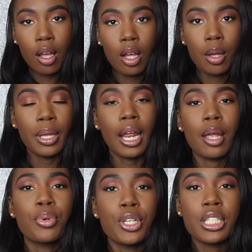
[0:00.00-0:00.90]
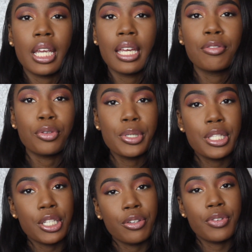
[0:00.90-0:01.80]
and I appreciate
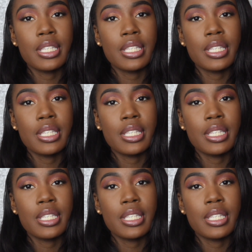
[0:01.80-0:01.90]
Influencer for